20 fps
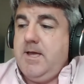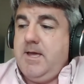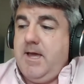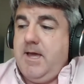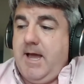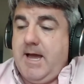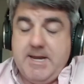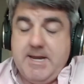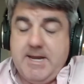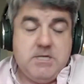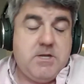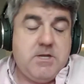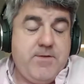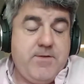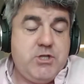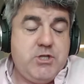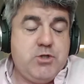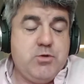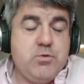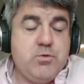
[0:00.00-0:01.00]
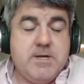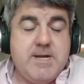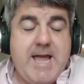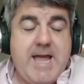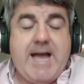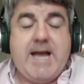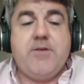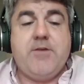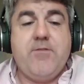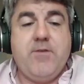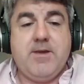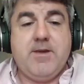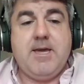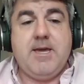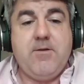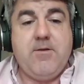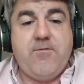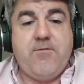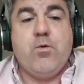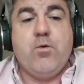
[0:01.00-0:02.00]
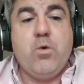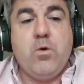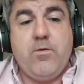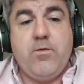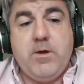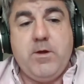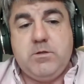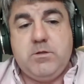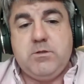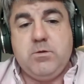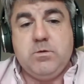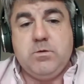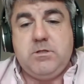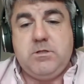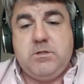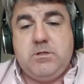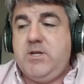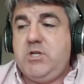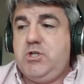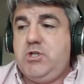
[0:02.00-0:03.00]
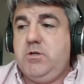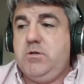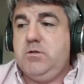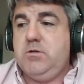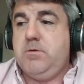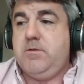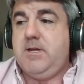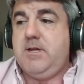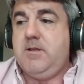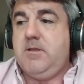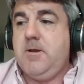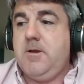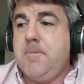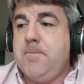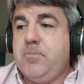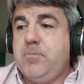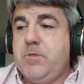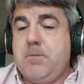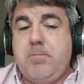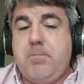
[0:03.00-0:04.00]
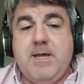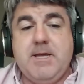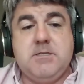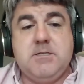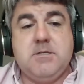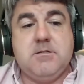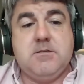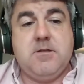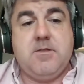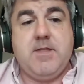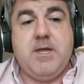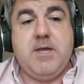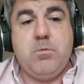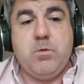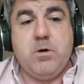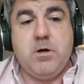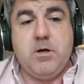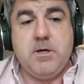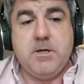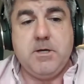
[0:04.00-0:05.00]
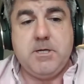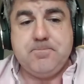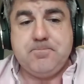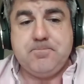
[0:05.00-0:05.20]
an individual can advocate for those sorts of issues within the places that they work.